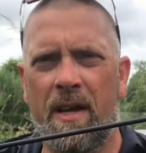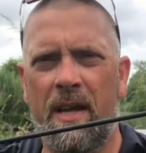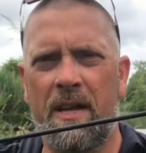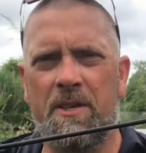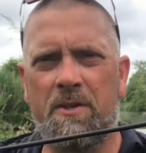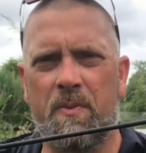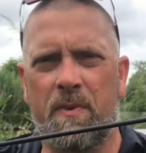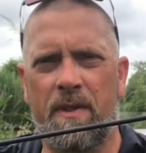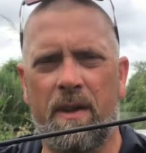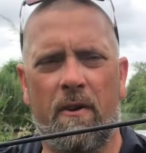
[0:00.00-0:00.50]

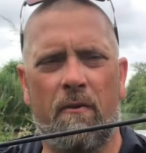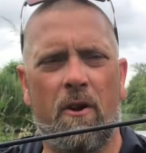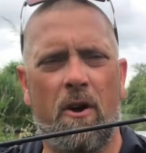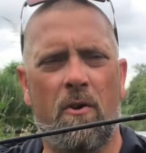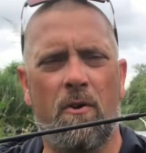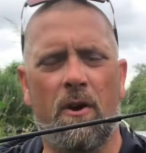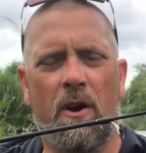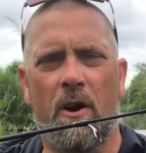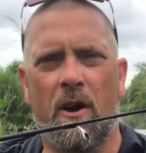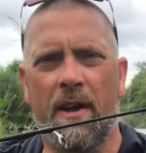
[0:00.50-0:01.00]
each with their
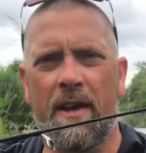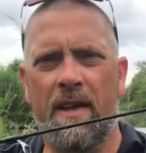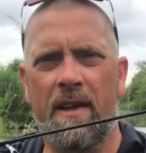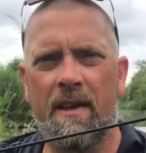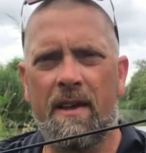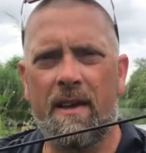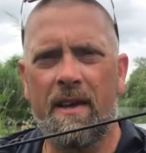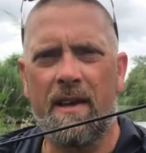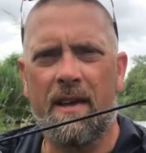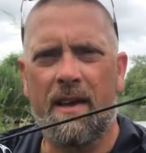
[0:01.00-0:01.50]
own eye
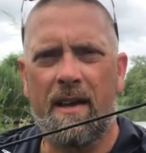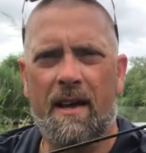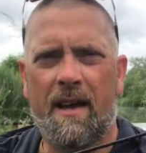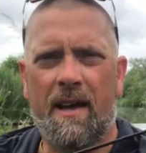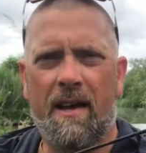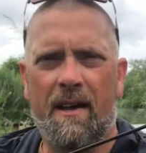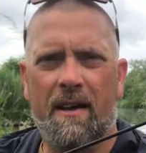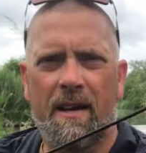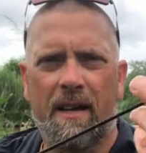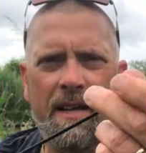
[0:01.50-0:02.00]

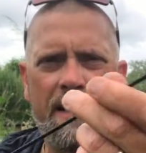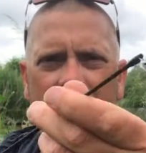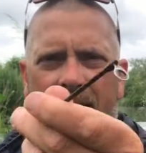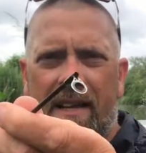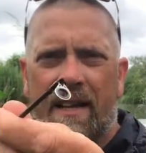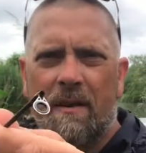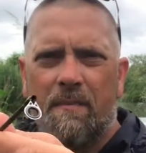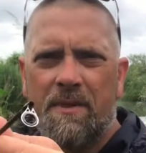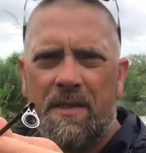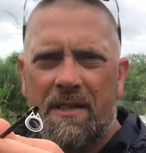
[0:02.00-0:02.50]
uh,
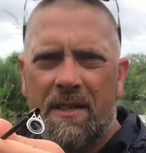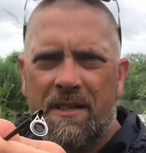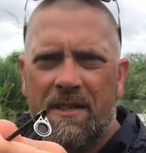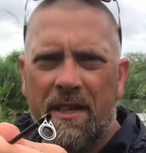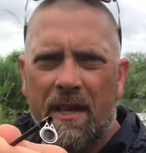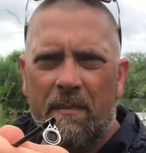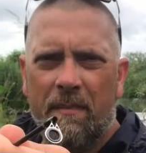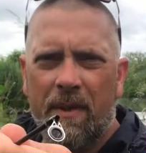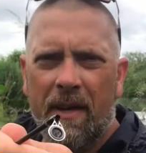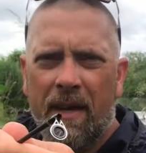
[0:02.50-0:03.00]
leading up to the
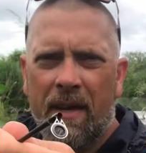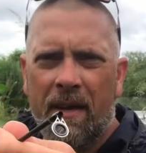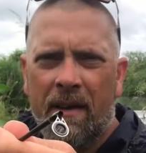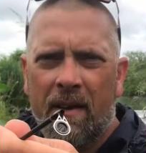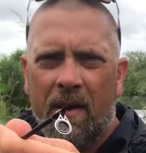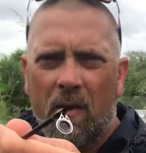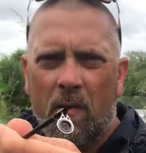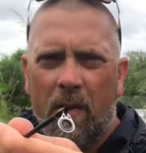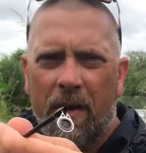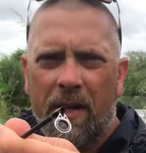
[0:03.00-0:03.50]
tip there
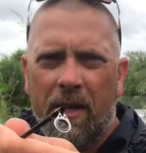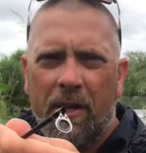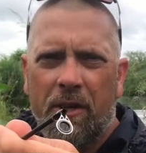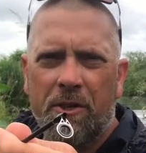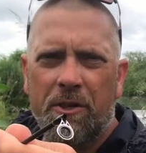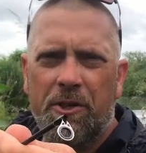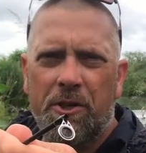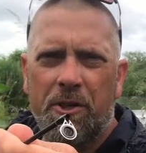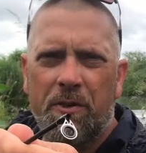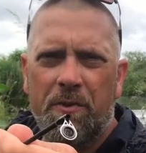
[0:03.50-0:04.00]
where you
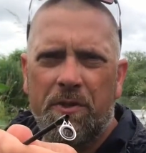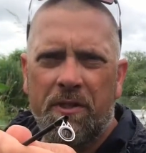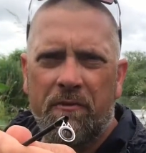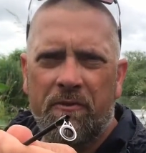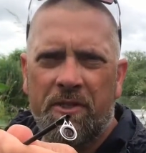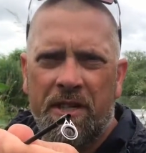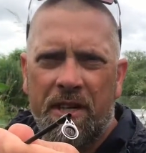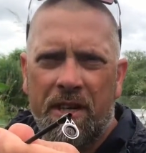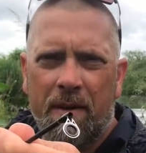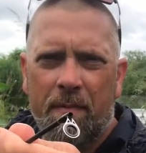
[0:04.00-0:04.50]
can choose your
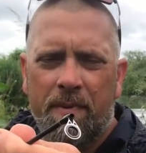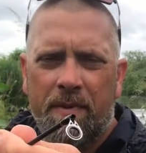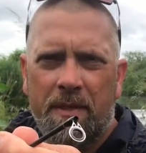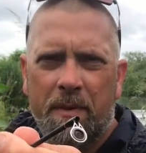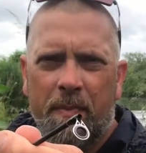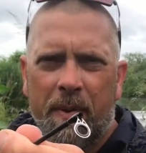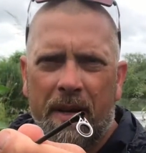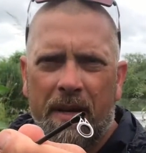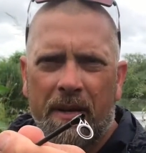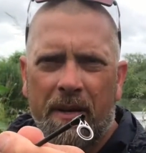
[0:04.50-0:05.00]
tip
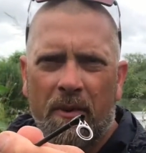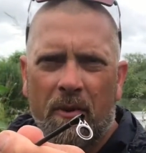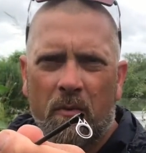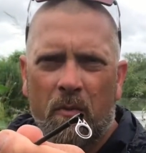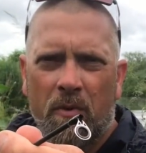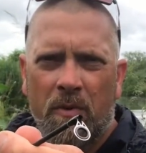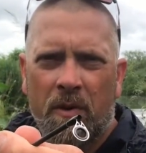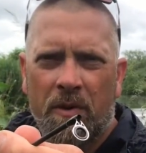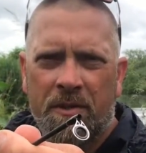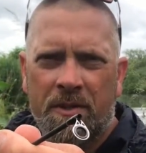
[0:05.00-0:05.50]
depending on what